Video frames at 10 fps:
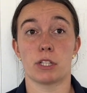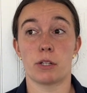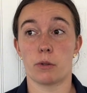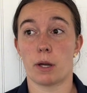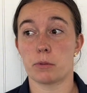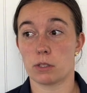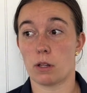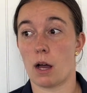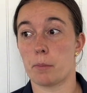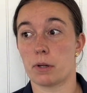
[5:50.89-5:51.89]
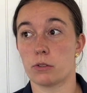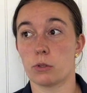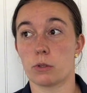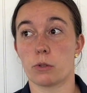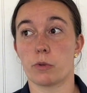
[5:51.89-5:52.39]
I know that was a lot, but I'll do
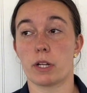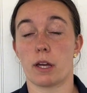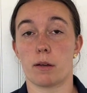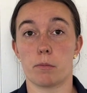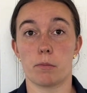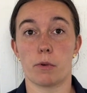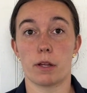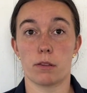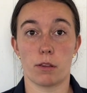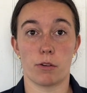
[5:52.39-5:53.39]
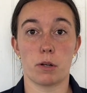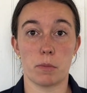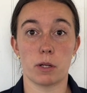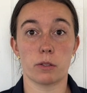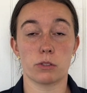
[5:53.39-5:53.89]
a little recap, right? The 30
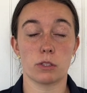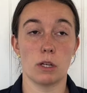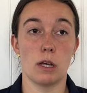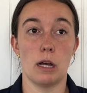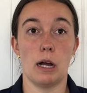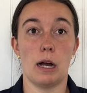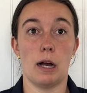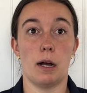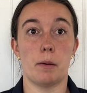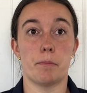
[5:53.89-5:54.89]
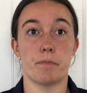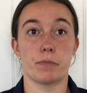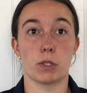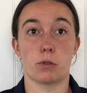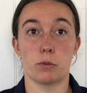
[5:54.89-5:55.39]
meters,
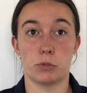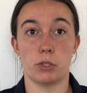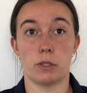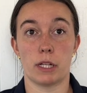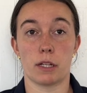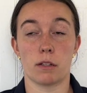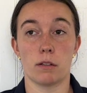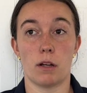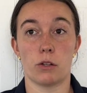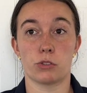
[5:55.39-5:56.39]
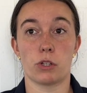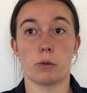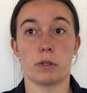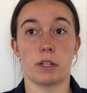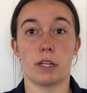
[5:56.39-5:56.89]
group tuning, I'll start
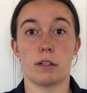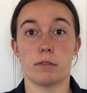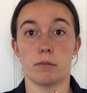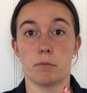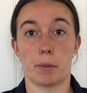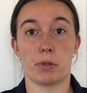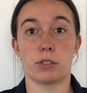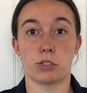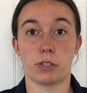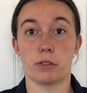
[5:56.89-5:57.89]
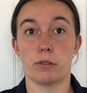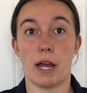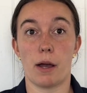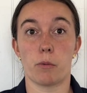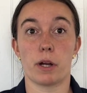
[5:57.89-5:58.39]
with it, my plunger
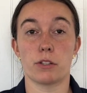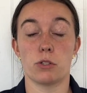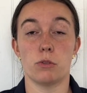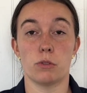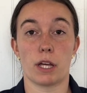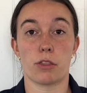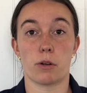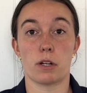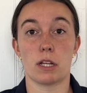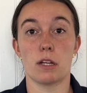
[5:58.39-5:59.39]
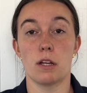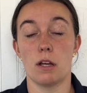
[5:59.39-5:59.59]
at where I tuned at 30.